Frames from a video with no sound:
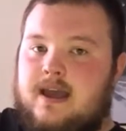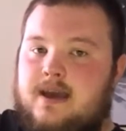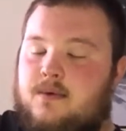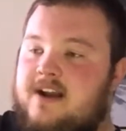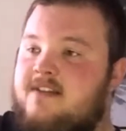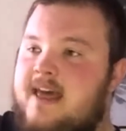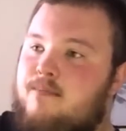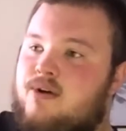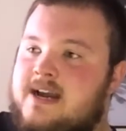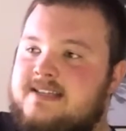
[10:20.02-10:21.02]
And whatever
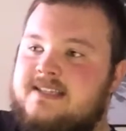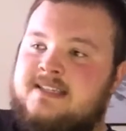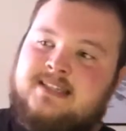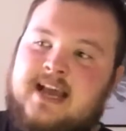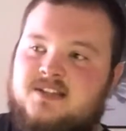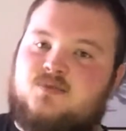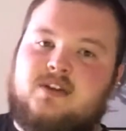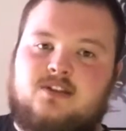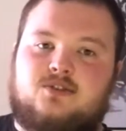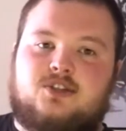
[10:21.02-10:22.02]
that price is, that's
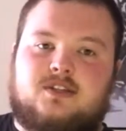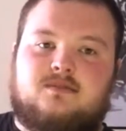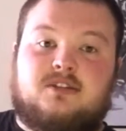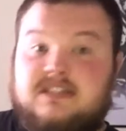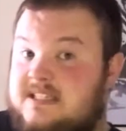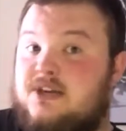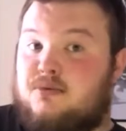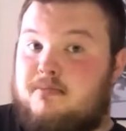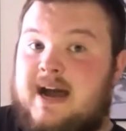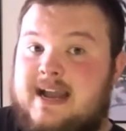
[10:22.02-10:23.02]
when you should consider
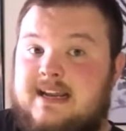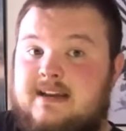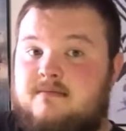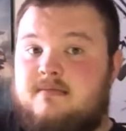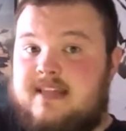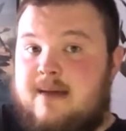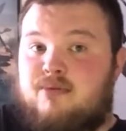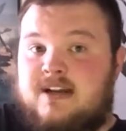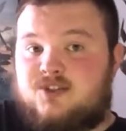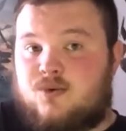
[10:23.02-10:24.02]
buying it. That
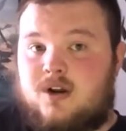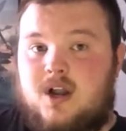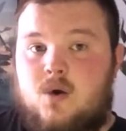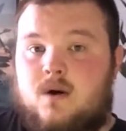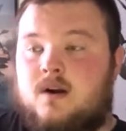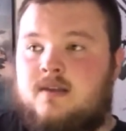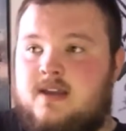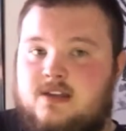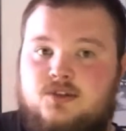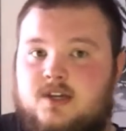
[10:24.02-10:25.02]
price or lower,
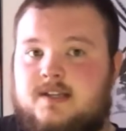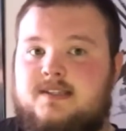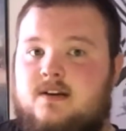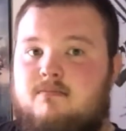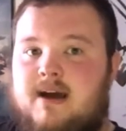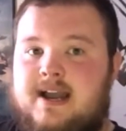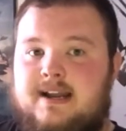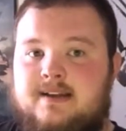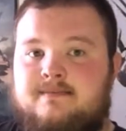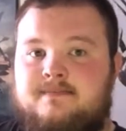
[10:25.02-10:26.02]
then you should consider
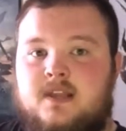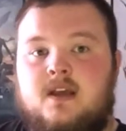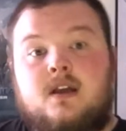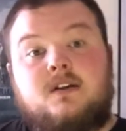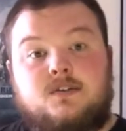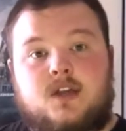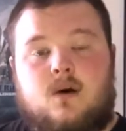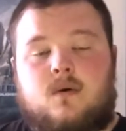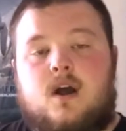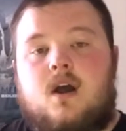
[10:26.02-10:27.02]
buying it.
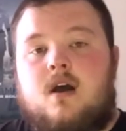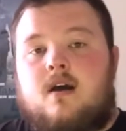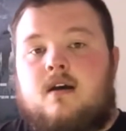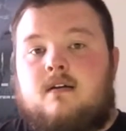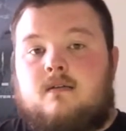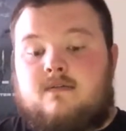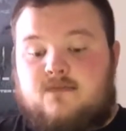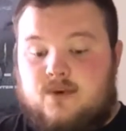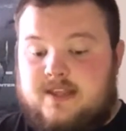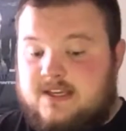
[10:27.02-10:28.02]
So,
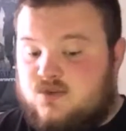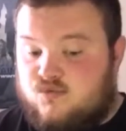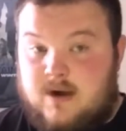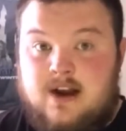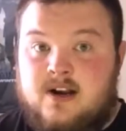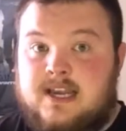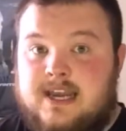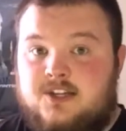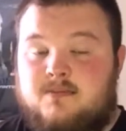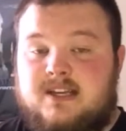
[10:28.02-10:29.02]
for this rare
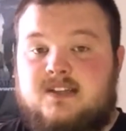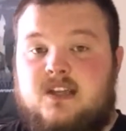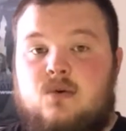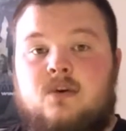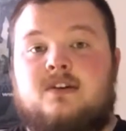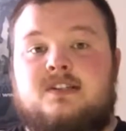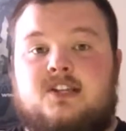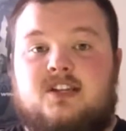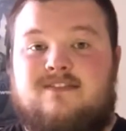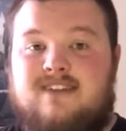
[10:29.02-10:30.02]
occasion, because the order is
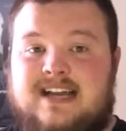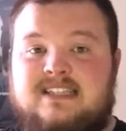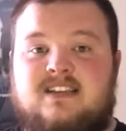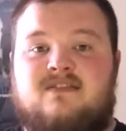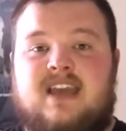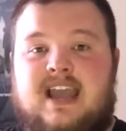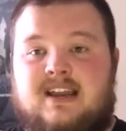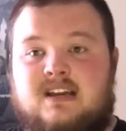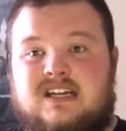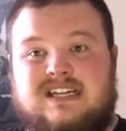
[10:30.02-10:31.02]
such a divisive
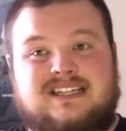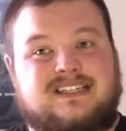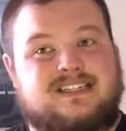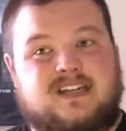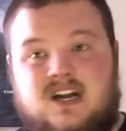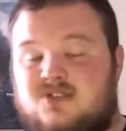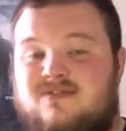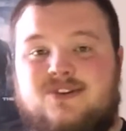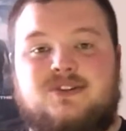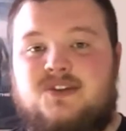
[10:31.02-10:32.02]
and
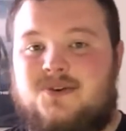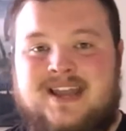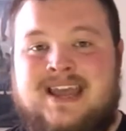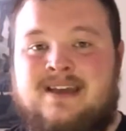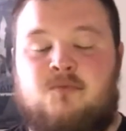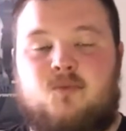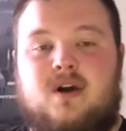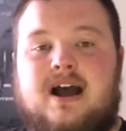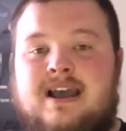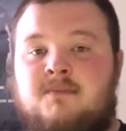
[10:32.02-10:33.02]
controversial game,
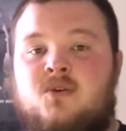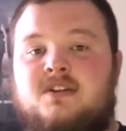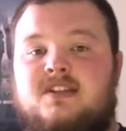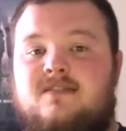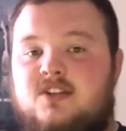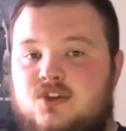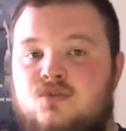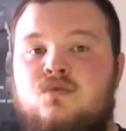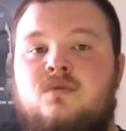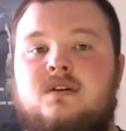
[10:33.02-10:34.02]
I'm going to give it
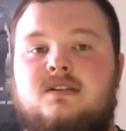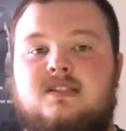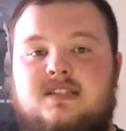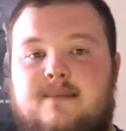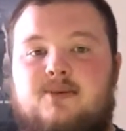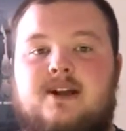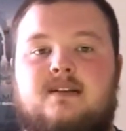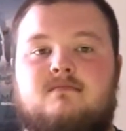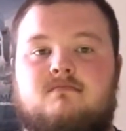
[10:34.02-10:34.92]
two separate